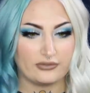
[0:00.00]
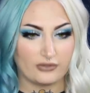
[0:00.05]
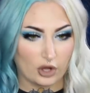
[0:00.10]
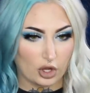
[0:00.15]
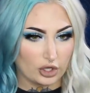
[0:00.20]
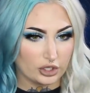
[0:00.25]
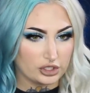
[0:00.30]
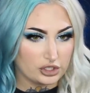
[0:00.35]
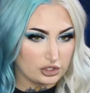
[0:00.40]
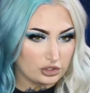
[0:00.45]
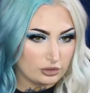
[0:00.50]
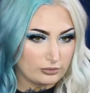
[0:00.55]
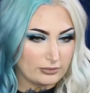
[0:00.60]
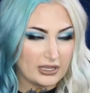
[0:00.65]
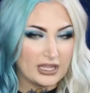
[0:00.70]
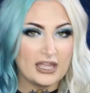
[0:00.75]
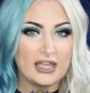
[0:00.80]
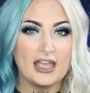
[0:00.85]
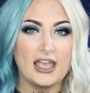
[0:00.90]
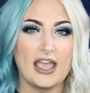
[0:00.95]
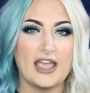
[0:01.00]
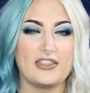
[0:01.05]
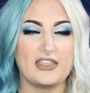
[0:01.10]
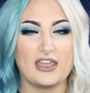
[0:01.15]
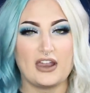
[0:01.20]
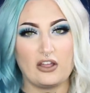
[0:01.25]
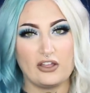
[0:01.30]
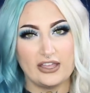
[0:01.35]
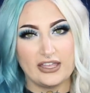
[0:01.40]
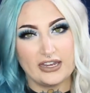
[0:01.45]
volume. And
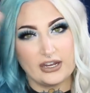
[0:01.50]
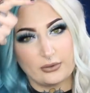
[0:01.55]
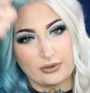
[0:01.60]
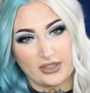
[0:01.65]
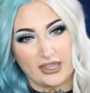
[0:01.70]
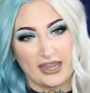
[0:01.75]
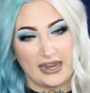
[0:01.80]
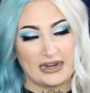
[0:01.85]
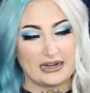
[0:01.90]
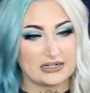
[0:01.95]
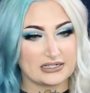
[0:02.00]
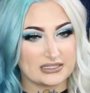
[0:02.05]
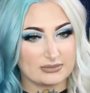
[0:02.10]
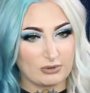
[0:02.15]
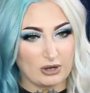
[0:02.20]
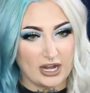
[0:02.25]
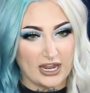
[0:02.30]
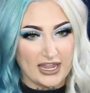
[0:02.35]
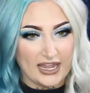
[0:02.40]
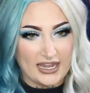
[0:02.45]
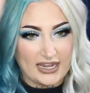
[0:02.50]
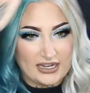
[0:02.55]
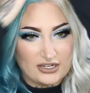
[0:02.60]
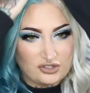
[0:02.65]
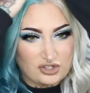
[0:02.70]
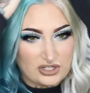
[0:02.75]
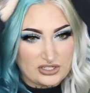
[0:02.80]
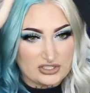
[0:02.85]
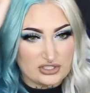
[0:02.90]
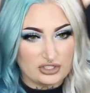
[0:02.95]
then I'll hit it with a hairspray
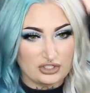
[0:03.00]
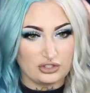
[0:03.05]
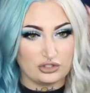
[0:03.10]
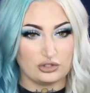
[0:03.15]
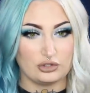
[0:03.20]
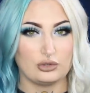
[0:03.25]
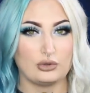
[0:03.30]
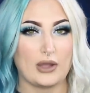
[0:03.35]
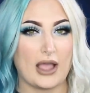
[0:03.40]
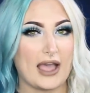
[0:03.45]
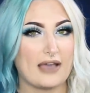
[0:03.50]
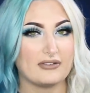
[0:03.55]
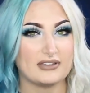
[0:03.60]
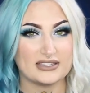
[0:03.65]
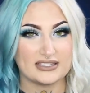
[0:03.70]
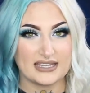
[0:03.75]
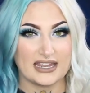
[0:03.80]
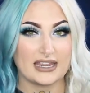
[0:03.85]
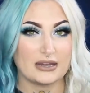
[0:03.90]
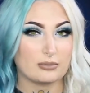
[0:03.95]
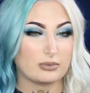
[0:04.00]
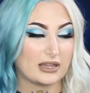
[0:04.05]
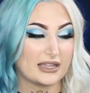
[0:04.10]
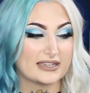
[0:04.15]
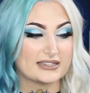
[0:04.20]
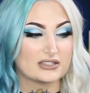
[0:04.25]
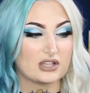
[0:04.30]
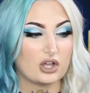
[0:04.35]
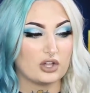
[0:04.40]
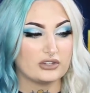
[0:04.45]
just to have it stay in
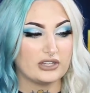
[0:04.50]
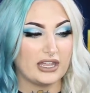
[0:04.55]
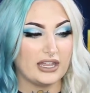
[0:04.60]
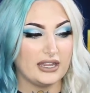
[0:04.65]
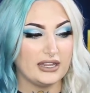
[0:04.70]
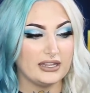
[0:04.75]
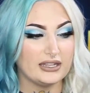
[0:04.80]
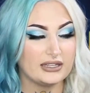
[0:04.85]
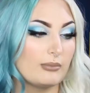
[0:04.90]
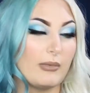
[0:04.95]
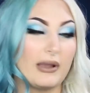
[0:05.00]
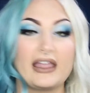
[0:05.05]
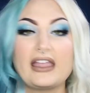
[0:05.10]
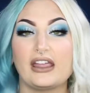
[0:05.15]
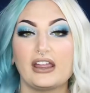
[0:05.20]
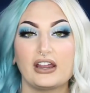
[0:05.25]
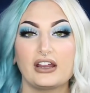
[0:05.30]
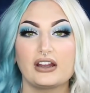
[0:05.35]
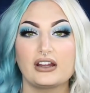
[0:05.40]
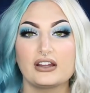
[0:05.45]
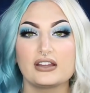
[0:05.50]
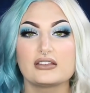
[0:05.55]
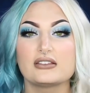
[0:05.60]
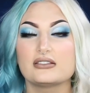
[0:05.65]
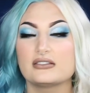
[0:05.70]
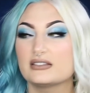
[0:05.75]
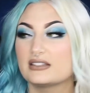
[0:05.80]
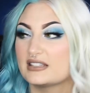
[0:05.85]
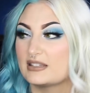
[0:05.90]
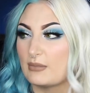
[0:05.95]
place all day. My hair
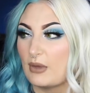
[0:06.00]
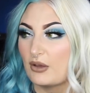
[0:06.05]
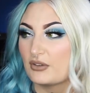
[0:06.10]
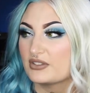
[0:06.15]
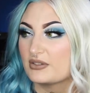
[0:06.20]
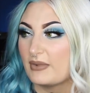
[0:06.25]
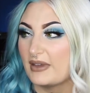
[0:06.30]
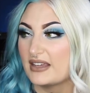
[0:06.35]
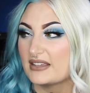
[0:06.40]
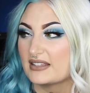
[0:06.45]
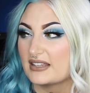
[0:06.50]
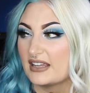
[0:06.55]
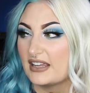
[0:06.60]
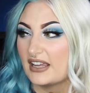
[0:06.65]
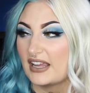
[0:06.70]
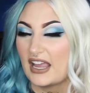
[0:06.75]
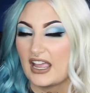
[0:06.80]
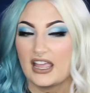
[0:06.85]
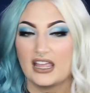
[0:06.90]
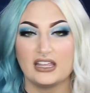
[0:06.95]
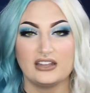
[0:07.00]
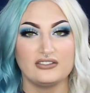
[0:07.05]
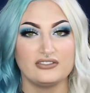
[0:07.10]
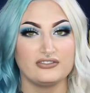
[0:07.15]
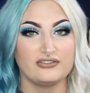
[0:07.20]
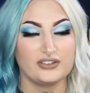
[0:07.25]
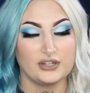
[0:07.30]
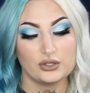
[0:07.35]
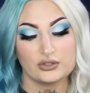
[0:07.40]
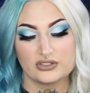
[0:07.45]
smells amazing. It
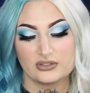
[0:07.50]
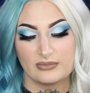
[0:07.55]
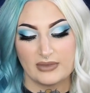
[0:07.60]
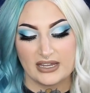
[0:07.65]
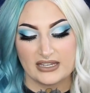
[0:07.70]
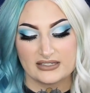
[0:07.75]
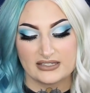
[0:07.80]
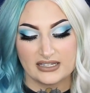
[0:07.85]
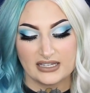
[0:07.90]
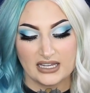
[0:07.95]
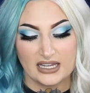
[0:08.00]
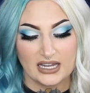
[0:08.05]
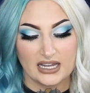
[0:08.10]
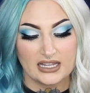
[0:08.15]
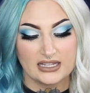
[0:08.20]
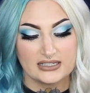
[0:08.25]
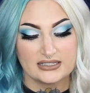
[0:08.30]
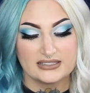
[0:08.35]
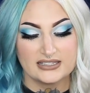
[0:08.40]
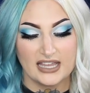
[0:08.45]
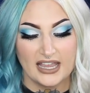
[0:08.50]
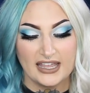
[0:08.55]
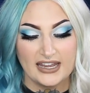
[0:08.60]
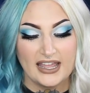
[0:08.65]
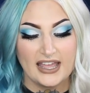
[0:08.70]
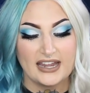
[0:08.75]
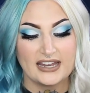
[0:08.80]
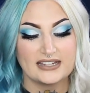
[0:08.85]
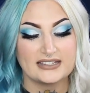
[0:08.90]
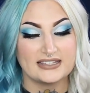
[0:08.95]
feels amazing. 10
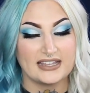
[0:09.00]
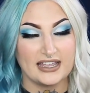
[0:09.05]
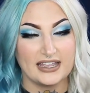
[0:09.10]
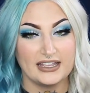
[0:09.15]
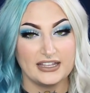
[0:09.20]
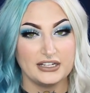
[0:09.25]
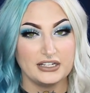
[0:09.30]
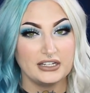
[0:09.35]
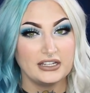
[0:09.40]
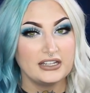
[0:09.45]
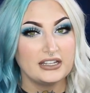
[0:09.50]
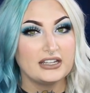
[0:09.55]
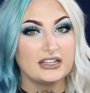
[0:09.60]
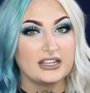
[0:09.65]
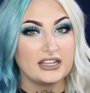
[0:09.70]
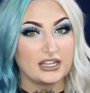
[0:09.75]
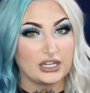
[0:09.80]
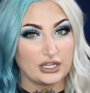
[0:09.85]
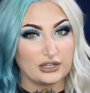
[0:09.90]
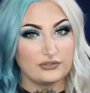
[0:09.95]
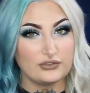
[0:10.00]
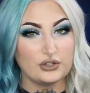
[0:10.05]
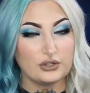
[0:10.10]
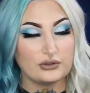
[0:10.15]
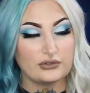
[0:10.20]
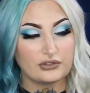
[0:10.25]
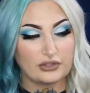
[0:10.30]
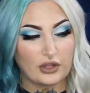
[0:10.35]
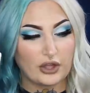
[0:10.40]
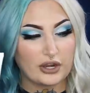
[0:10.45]
out of 10. If you
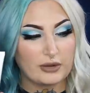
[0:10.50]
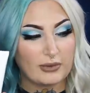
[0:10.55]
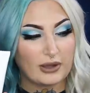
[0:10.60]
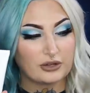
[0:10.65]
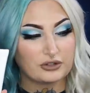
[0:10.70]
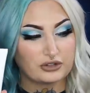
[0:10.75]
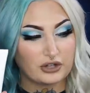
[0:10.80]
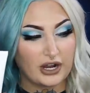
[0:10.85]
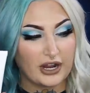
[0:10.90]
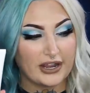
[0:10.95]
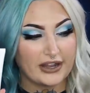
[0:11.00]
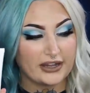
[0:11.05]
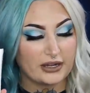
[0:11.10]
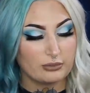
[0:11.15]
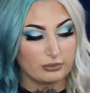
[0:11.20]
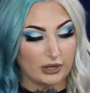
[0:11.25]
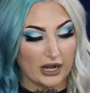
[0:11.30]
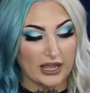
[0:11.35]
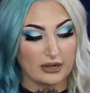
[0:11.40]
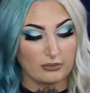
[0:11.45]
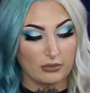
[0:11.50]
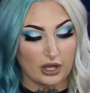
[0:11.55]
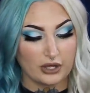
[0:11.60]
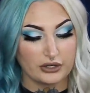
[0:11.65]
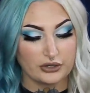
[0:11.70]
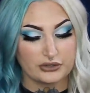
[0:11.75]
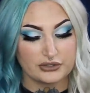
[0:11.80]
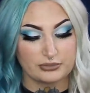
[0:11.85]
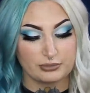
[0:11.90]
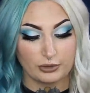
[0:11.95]
have thought about trying Brad
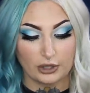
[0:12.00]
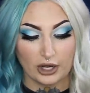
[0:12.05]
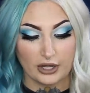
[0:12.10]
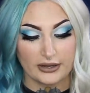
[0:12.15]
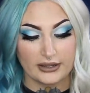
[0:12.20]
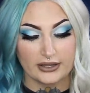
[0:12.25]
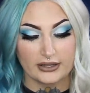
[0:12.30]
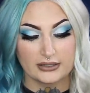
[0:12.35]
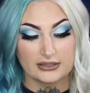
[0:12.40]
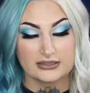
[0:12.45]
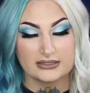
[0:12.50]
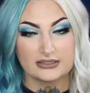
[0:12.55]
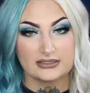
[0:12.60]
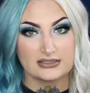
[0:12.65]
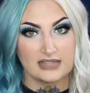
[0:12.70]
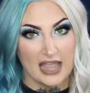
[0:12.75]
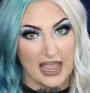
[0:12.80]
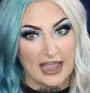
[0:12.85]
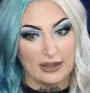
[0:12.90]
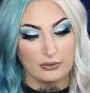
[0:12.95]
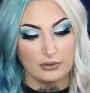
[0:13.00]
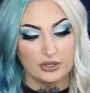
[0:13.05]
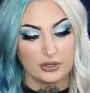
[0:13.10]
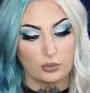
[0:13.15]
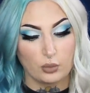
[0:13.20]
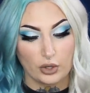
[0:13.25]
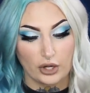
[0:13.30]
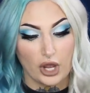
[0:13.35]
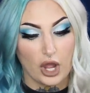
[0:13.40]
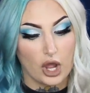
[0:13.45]
Mondo's products, I would
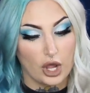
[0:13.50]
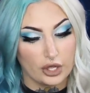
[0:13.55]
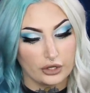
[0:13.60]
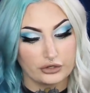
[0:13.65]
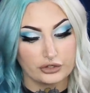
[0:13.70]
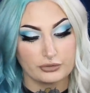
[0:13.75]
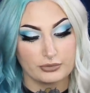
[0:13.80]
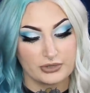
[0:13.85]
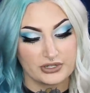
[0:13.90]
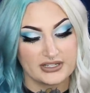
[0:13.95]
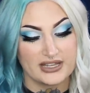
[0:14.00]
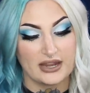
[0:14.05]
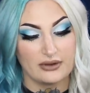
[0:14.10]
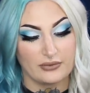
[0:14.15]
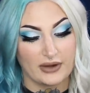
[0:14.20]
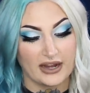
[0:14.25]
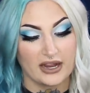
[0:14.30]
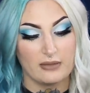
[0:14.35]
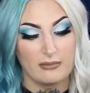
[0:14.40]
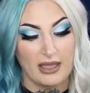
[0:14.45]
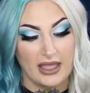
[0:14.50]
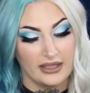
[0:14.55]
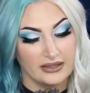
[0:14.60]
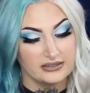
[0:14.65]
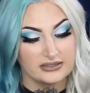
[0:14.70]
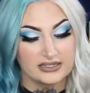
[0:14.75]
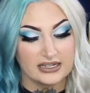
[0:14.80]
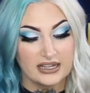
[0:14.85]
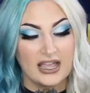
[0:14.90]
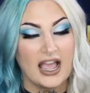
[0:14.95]
100%
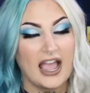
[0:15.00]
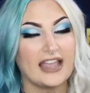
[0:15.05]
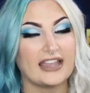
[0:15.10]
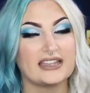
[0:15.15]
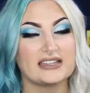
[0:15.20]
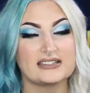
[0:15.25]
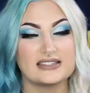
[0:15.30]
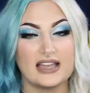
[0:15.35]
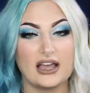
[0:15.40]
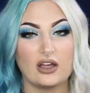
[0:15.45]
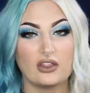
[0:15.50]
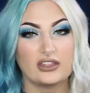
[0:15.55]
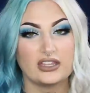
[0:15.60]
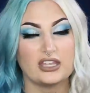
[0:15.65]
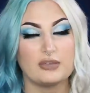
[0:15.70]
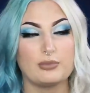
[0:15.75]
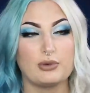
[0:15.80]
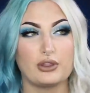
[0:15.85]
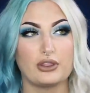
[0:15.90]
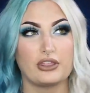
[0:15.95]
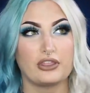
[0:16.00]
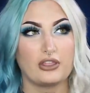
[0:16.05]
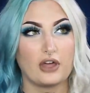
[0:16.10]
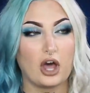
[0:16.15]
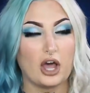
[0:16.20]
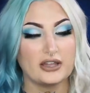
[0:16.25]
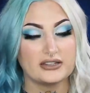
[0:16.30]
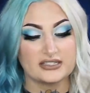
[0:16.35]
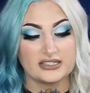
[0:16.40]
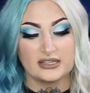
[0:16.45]
recommend. I can tell that he put
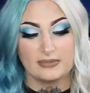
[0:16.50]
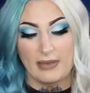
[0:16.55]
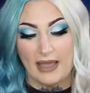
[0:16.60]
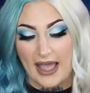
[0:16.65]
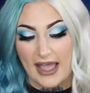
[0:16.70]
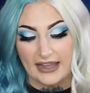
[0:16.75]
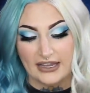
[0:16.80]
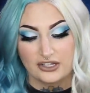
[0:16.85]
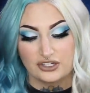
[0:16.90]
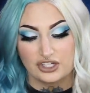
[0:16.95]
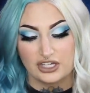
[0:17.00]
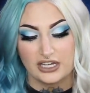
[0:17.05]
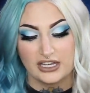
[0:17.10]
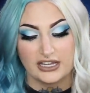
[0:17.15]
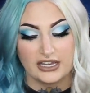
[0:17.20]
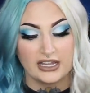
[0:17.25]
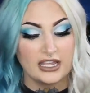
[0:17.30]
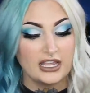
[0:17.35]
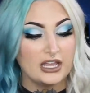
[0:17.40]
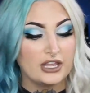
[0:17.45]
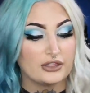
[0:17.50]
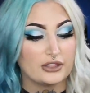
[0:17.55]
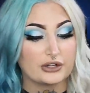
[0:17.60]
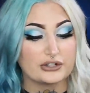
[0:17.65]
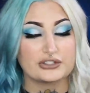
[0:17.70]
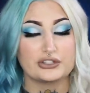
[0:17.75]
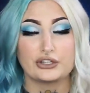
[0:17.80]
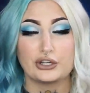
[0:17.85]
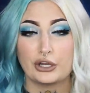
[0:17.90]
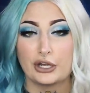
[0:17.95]
thought into the packaging.
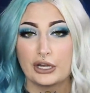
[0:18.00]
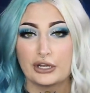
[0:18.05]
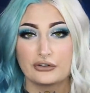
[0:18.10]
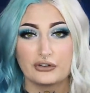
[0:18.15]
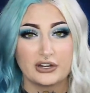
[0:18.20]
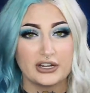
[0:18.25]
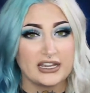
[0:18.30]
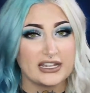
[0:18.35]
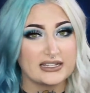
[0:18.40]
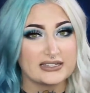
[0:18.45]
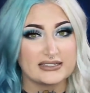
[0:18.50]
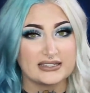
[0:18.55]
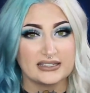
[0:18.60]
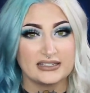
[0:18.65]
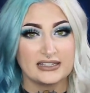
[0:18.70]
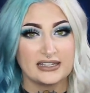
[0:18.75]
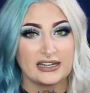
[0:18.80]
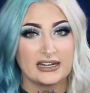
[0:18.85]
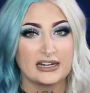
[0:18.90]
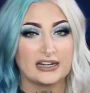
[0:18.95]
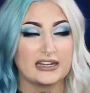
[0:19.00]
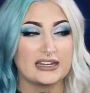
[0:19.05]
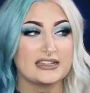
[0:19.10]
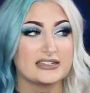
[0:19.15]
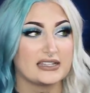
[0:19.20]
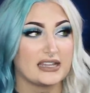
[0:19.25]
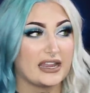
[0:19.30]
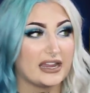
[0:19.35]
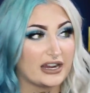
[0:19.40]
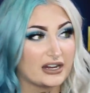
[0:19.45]
There's good ingredients in there.
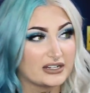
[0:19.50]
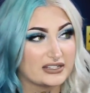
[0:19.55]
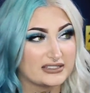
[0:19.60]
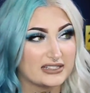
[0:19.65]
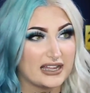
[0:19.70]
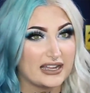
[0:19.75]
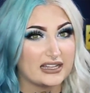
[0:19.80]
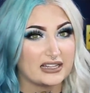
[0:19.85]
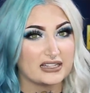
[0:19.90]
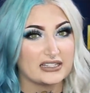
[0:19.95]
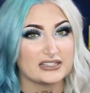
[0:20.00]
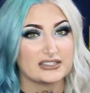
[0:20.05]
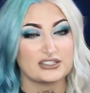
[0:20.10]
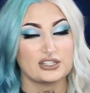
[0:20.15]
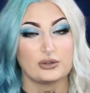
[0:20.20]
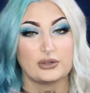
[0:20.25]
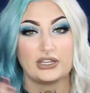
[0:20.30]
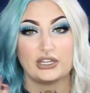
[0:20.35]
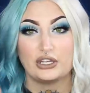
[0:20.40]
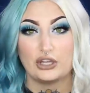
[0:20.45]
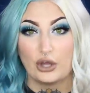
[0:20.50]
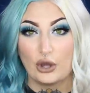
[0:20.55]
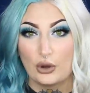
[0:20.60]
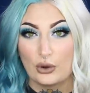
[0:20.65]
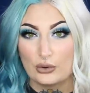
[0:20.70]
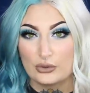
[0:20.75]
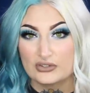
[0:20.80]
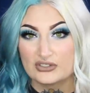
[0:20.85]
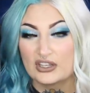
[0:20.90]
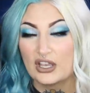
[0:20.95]
He's a hairstylist, so he
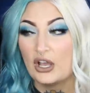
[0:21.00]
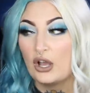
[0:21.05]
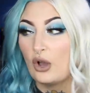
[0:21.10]
knows